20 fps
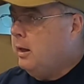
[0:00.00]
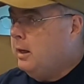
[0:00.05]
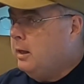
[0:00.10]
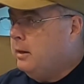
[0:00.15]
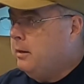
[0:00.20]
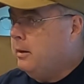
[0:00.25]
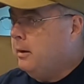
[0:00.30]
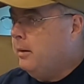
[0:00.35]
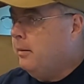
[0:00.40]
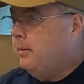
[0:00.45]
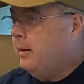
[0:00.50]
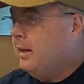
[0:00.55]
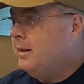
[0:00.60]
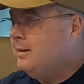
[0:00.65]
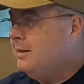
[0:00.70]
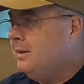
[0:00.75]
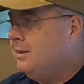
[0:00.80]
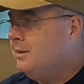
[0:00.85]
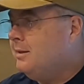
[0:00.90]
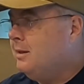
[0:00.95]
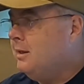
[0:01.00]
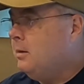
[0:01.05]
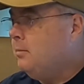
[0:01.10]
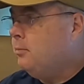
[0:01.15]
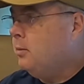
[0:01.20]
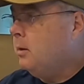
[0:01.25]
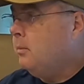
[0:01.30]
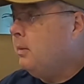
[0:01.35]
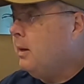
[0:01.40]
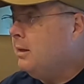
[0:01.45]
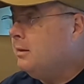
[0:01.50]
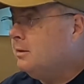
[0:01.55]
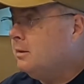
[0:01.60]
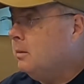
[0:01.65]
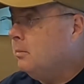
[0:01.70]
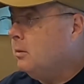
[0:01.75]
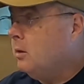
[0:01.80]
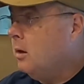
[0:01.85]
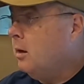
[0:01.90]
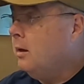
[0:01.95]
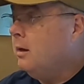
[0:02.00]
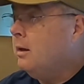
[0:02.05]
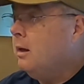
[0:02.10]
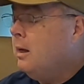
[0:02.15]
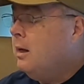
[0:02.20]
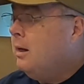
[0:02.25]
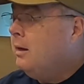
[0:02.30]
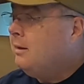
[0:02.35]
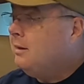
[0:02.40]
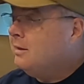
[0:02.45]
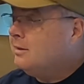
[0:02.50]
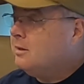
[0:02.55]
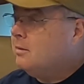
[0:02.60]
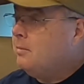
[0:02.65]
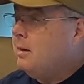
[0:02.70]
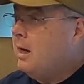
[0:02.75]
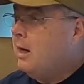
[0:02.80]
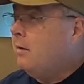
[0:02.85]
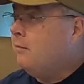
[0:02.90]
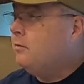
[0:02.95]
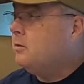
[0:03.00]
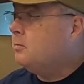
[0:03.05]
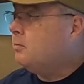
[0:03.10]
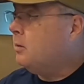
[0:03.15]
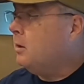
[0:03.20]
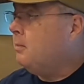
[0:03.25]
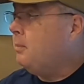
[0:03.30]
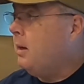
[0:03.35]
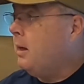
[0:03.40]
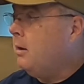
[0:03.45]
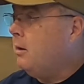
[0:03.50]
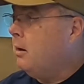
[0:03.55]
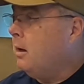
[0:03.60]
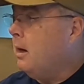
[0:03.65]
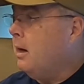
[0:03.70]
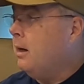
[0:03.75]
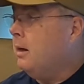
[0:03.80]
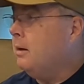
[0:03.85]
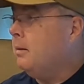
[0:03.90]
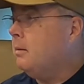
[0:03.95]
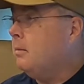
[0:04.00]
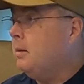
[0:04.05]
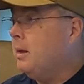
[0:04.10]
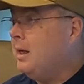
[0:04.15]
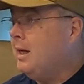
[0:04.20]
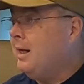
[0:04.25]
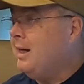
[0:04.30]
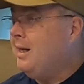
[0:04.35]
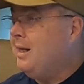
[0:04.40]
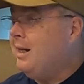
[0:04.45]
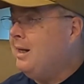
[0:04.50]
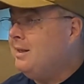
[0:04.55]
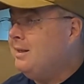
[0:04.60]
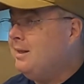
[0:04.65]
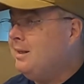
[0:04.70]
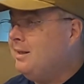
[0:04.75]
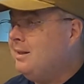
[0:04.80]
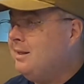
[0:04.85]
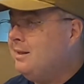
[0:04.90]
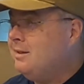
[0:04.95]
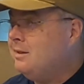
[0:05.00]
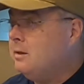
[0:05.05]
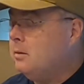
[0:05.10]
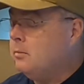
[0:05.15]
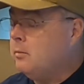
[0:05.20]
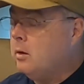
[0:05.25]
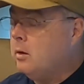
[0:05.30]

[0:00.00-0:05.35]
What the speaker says: a AT&T prepaid SIM card. Doesn't matter if it's prepaid or not, it could be any AT&T SIM